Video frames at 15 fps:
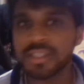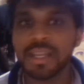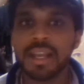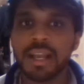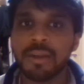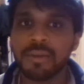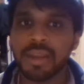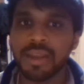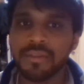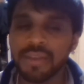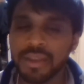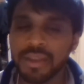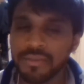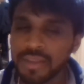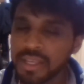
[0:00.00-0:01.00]

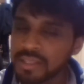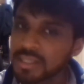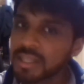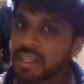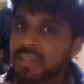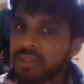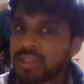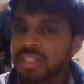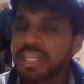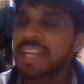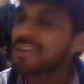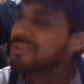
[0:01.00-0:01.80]
However, if you guys are new to the channel,